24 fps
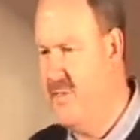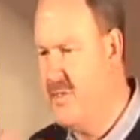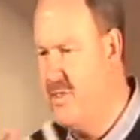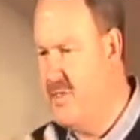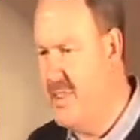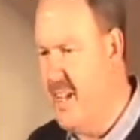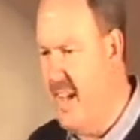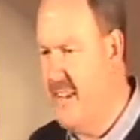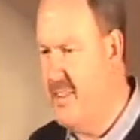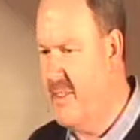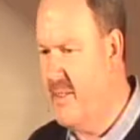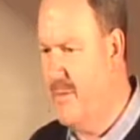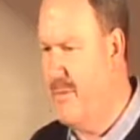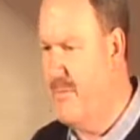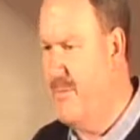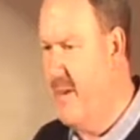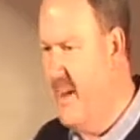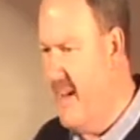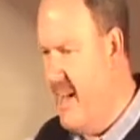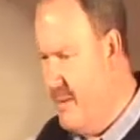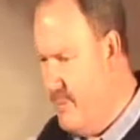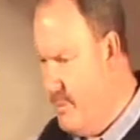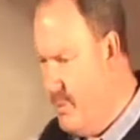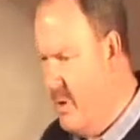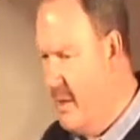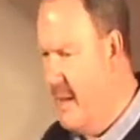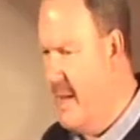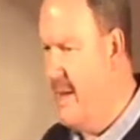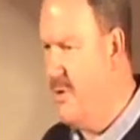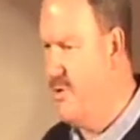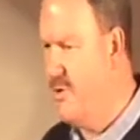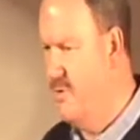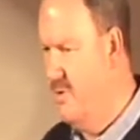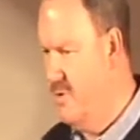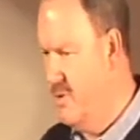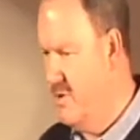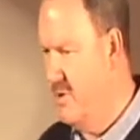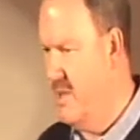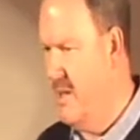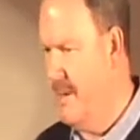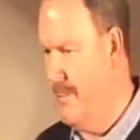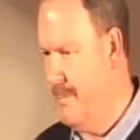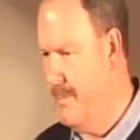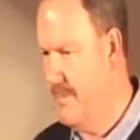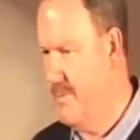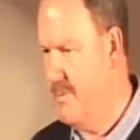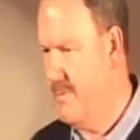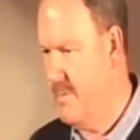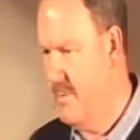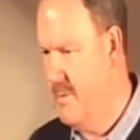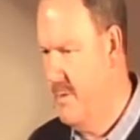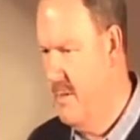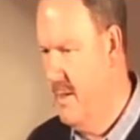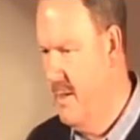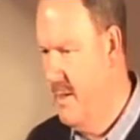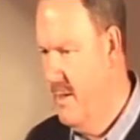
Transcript: sanctifying relationships.